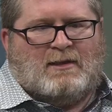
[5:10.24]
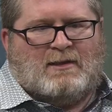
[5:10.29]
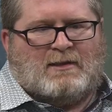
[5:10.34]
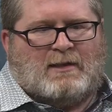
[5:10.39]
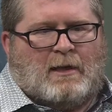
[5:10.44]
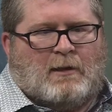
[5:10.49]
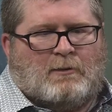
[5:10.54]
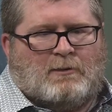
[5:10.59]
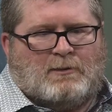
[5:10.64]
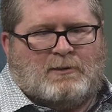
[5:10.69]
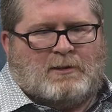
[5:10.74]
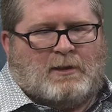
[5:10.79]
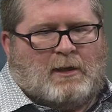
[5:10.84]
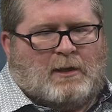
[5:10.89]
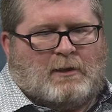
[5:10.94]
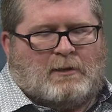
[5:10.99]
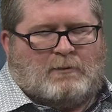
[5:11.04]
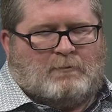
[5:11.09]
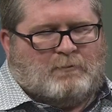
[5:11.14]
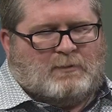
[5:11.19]
centers
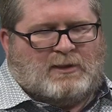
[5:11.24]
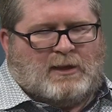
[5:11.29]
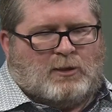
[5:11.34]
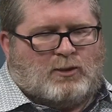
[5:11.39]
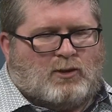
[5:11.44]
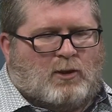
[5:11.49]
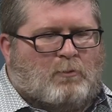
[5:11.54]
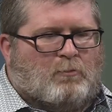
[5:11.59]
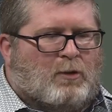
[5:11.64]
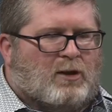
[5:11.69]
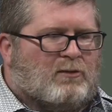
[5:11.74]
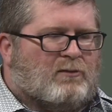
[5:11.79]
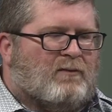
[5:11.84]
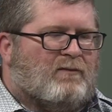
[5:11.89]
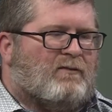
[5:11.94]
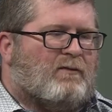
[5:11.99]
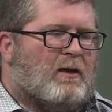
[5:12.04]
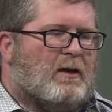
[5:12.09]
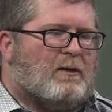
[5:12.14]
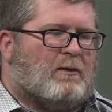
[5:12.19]
like St. John,
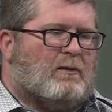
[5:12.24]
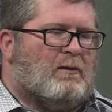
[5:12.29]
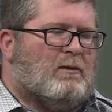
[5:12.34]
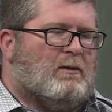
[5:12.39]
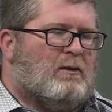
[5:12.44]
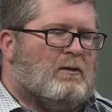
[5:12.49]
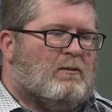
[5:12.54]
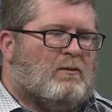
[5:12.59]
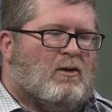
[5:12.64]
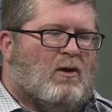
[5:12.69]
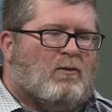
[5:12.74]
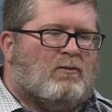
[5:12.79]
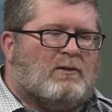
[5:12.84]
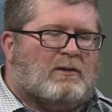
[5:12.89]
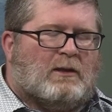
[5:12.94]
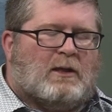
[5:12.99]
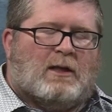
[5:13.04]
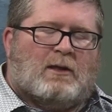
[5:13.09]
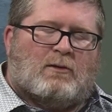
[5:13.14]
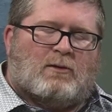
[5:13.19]
Moncton, Fredericton, you
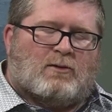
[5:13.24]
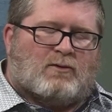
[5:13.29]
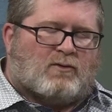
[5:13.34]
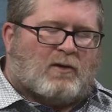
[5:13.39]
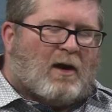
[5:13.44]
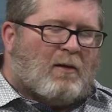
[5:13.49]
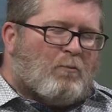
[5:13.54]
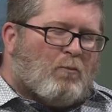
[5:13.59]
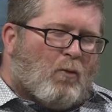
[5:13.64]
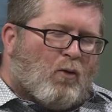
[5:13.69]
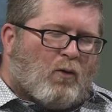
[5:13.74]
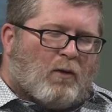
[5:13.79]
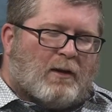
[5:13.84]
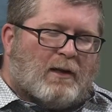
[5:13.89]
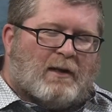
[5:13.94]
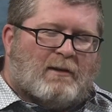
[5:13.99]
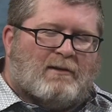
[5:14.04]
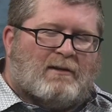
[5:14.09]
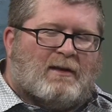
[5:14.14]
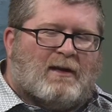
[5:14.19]
don't need to drive more
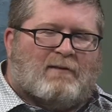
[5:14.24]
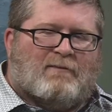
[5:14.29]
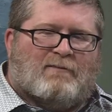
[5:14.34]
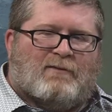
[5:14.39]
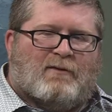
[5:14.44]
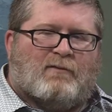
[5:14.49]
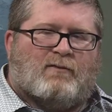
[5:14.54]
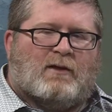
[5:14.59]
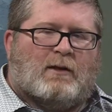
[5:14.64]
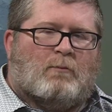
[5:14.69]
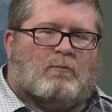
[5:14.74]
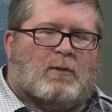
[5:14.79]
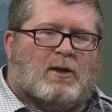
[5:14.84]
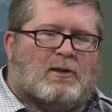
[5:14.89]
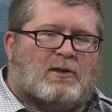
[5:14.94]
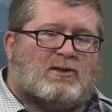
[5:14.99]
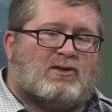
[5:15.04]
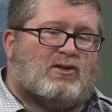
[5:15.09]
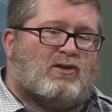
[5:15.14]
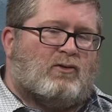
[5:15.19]
than 10-15
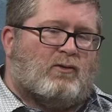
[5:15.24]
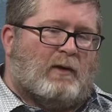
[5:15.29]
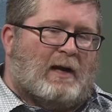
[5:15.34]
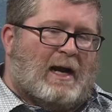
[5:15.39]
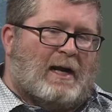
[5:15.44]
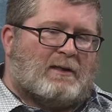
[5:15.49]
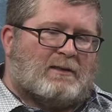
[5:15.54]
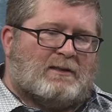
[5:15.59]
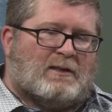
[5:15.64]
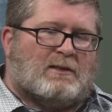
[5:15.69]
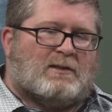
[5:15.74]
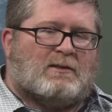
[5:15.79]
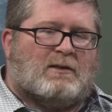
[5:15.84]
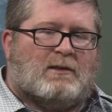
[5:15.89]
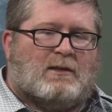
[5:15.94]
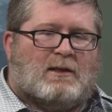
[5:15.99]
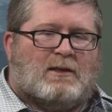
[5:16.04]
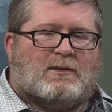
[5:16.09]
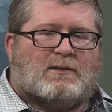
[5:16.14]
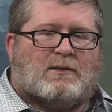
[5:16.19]
minutes to access a
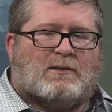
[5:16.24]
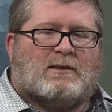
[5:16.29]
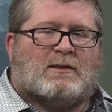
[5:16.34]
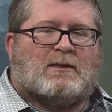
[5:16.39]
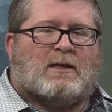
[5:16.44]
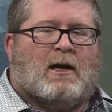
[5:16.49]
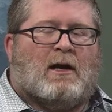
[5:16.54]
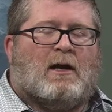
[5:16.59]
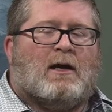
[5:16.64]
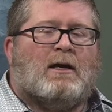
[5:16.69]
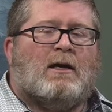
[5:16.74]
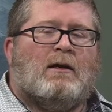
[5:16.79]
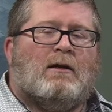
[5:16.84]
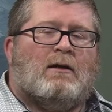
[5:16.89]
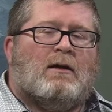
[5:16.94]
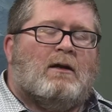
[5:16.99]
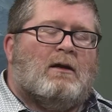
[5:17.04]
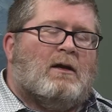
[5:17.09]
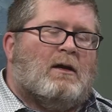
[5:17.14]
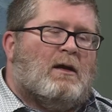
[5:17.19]
decent sky.
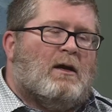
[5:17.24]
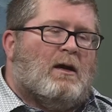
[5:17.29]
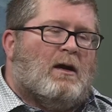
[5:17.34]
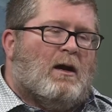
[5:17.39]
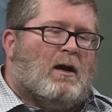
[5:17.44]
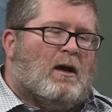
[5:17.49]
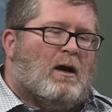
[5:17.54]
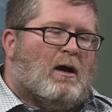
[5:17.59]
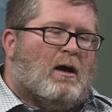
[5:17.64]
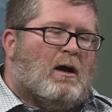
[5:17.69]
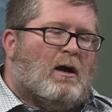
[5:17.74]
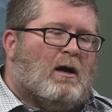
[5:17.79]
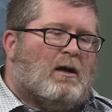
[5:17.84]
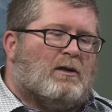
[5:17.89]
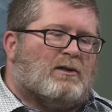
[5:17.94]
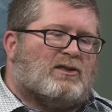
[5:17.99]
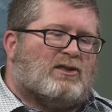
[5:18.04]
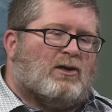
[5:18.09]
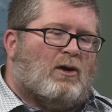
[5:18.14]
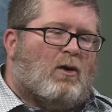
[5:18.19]

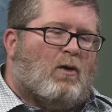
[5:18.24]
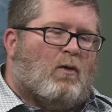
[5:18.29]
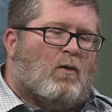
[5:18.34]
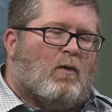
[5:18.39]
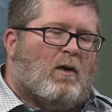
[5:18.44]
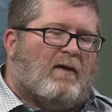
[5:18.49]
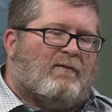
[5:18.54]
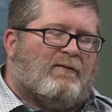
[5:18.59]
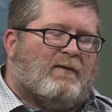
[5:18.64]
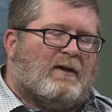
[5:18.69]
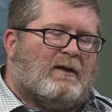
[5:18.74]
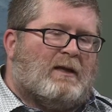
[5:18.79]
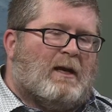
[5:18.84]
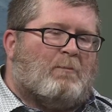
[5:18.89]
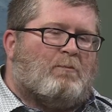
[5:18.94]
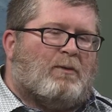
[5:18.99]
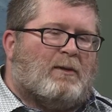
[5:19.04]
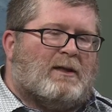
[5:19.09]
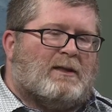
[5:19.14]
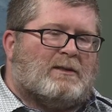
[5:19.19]
So I think
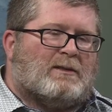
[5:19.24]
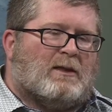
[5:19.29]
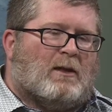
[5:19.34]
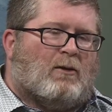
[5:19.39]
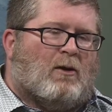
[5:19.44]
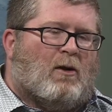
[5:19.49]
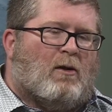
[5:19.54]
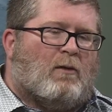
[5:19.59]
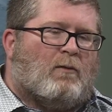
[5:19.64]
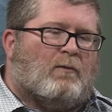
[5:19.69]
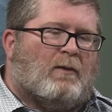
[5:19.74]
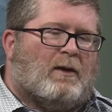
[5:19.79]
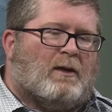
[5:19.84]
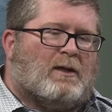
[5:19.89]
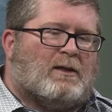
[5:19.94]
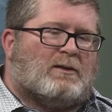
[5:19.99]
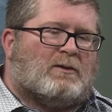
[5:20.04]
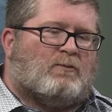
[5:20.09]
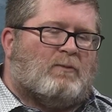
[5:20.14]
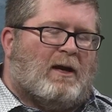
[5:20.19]
that plays along with
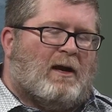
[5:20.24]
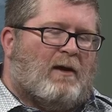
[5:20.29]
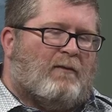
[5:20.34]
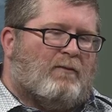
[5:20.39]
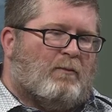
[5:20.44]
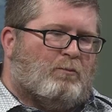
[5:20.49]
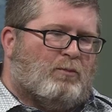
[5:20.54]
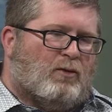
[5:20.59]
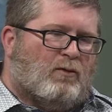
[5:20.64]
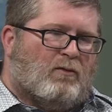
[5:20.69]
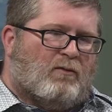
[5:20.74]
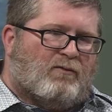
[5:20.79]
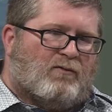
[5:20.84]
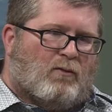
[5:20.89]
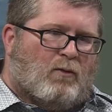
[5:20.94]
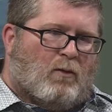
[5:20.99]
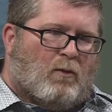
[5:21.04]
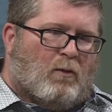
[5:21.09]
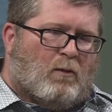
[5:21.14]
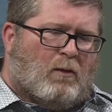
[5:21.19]
us. We have a
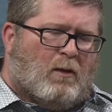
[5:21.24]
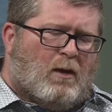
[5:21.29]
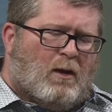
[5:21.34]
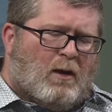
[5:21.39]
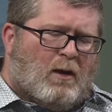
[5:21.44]
beautiful